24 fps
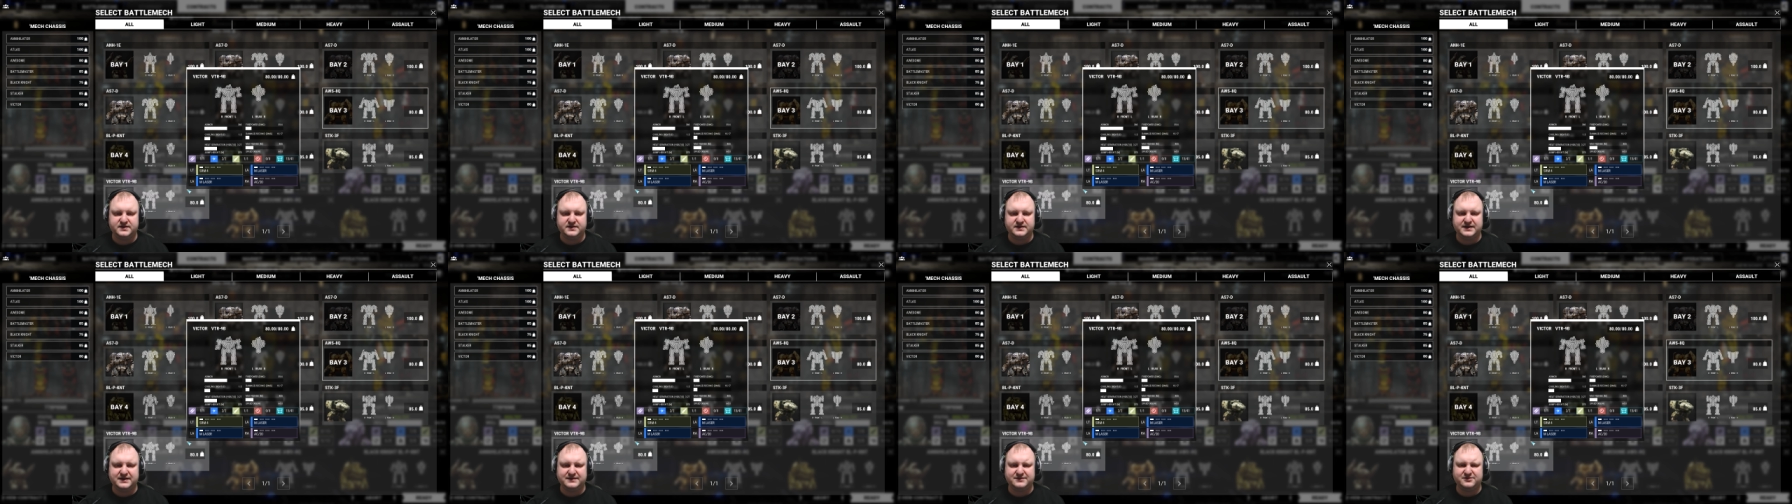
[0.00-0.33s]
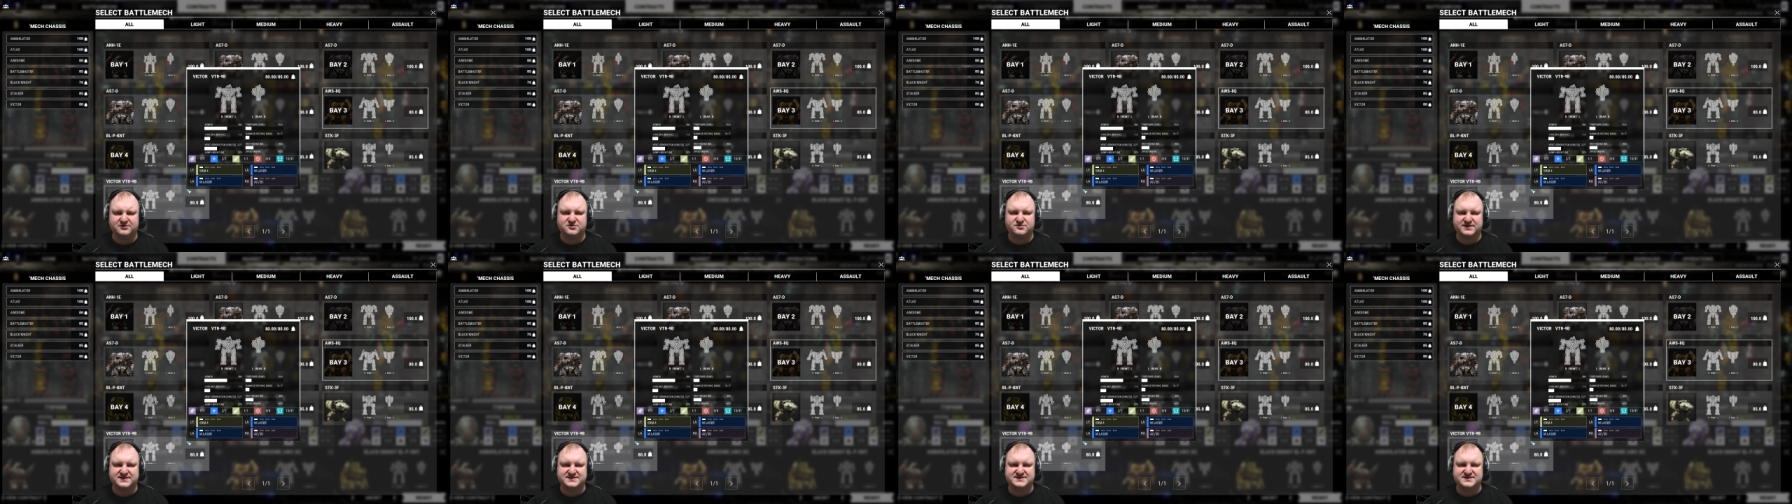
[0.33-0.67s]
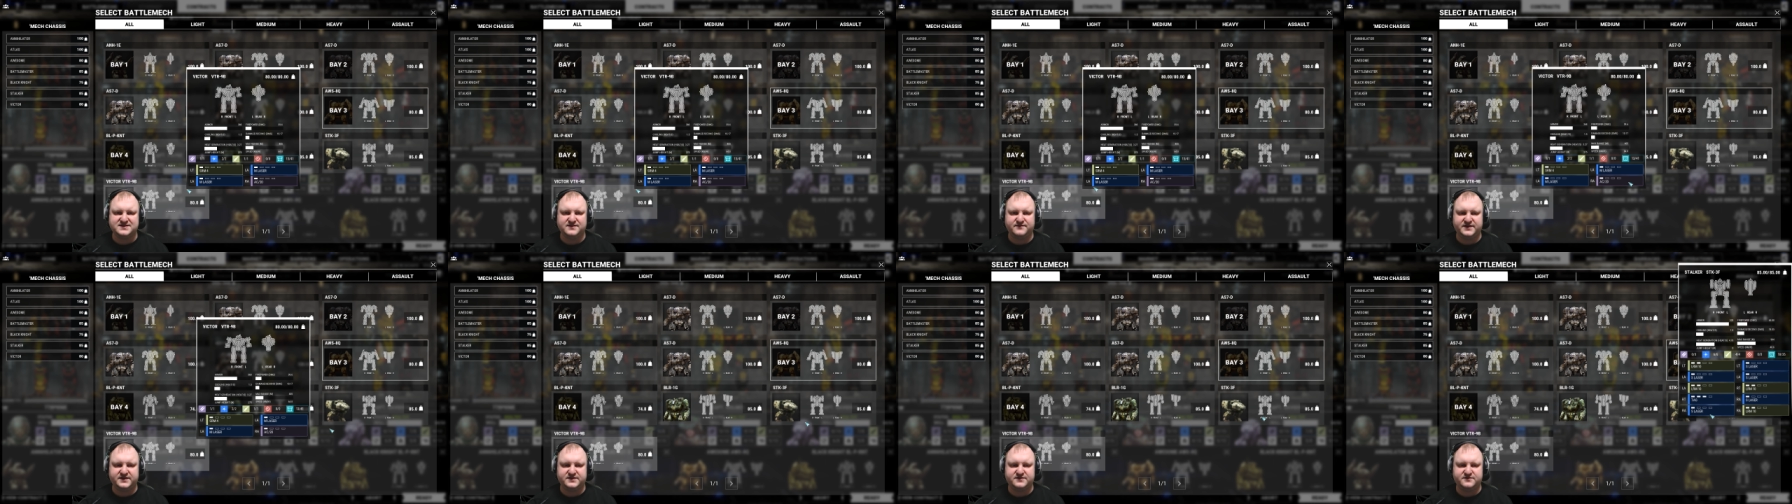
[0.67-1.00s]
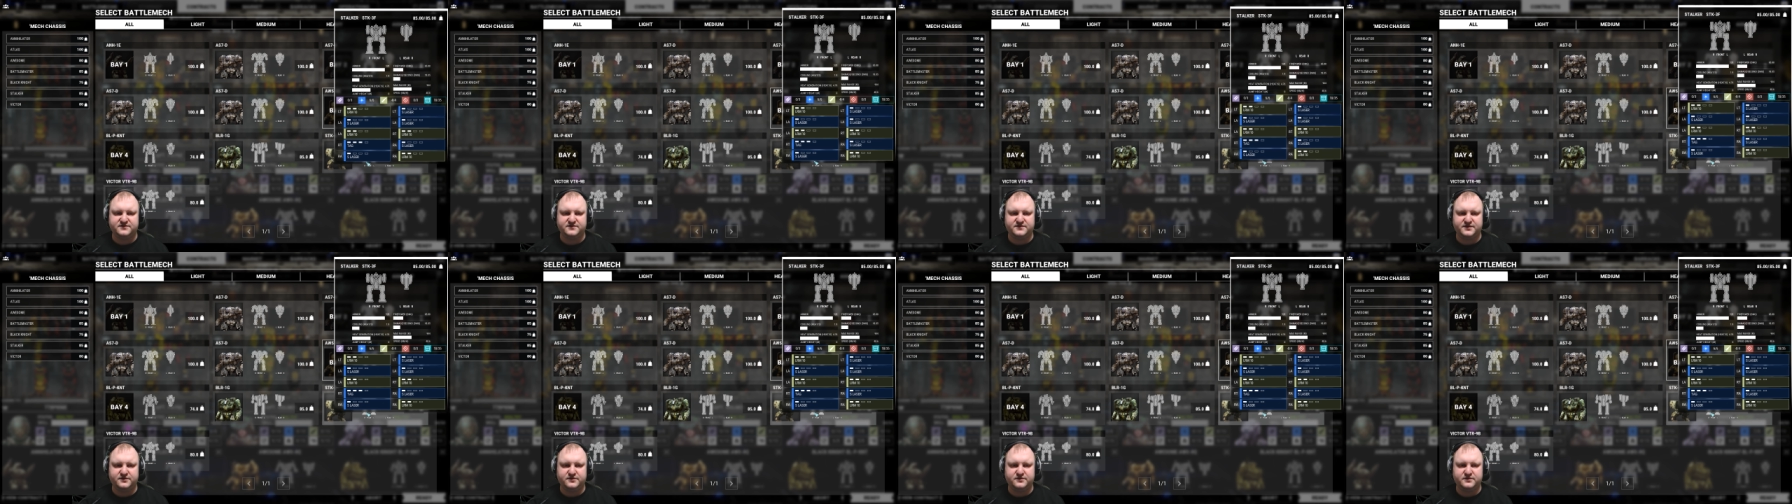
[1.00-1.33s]
I don't trust the
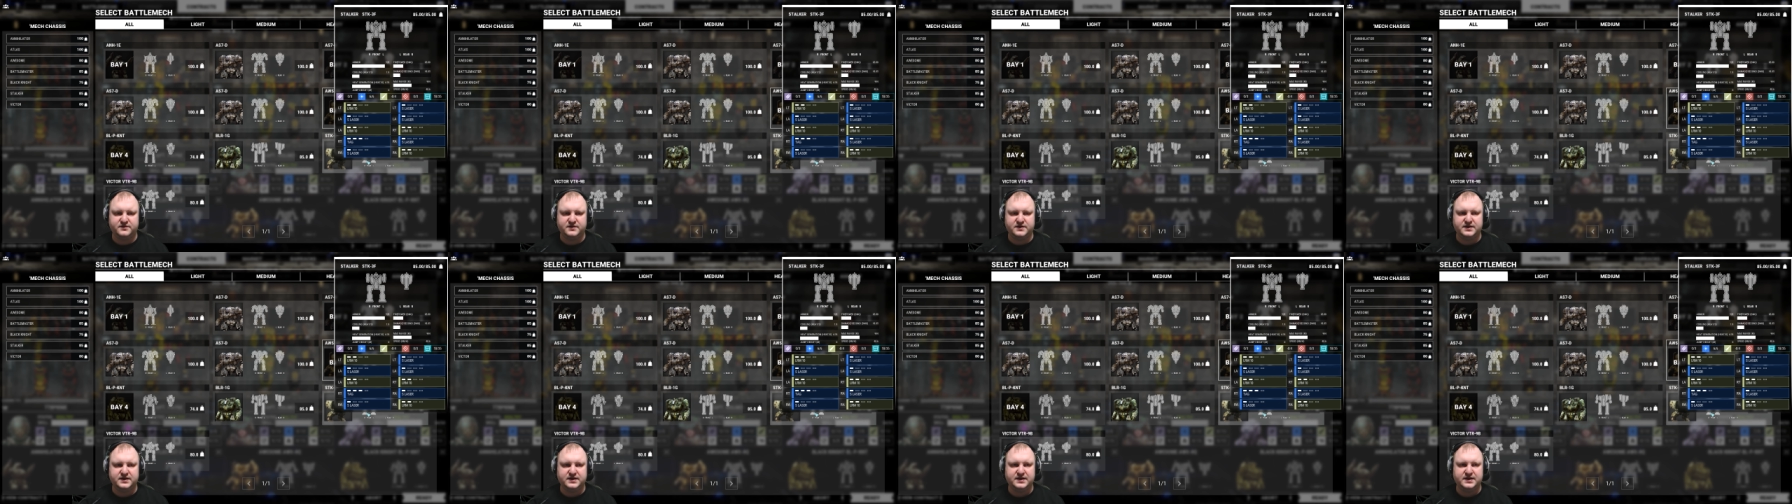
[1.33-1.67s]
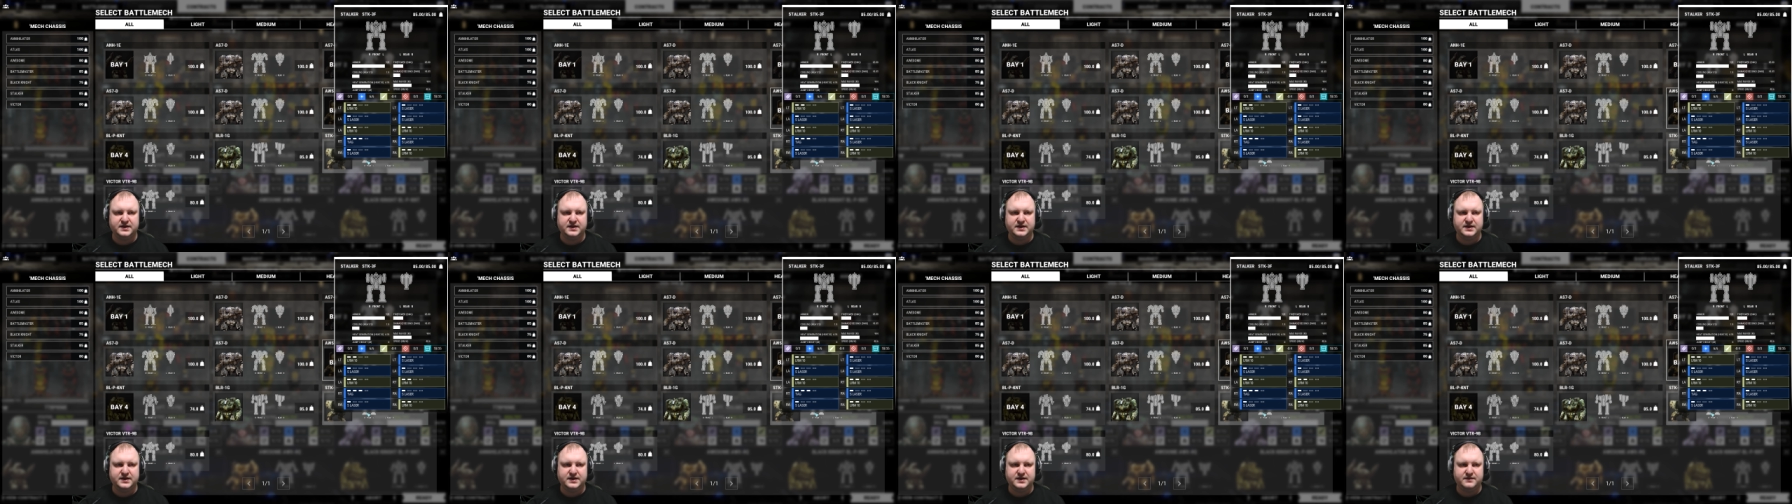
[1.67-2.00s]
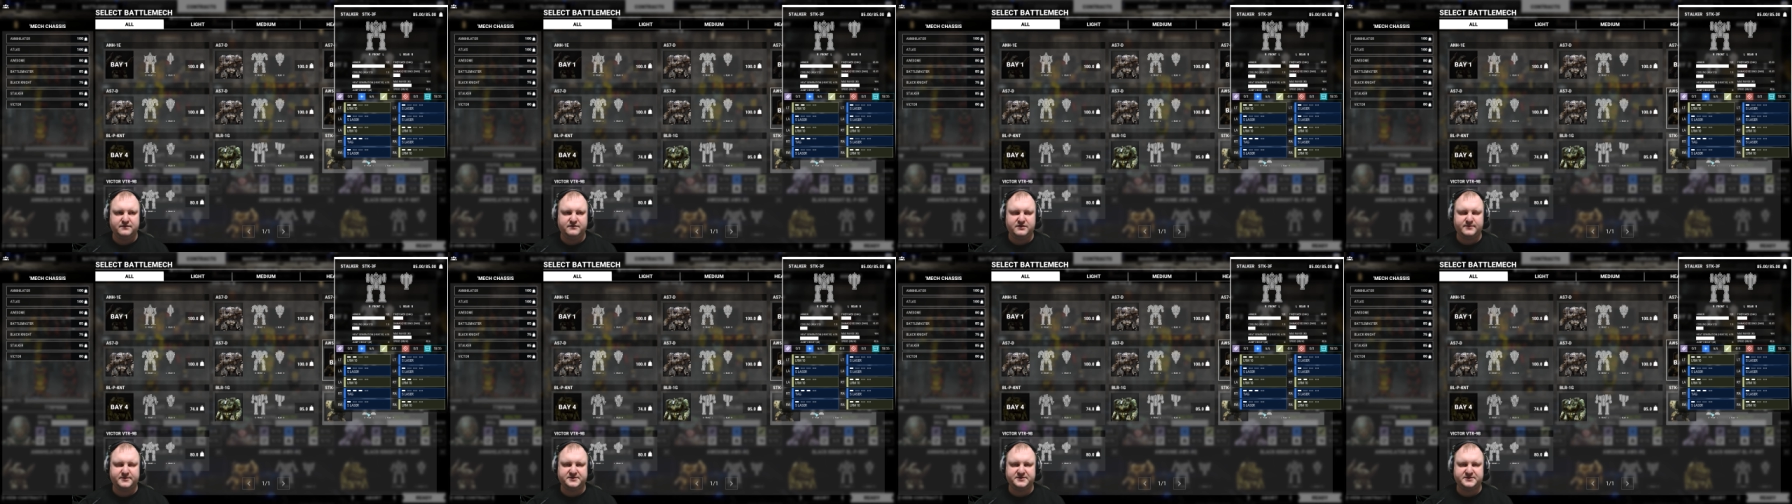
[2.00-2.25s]
Victor though. What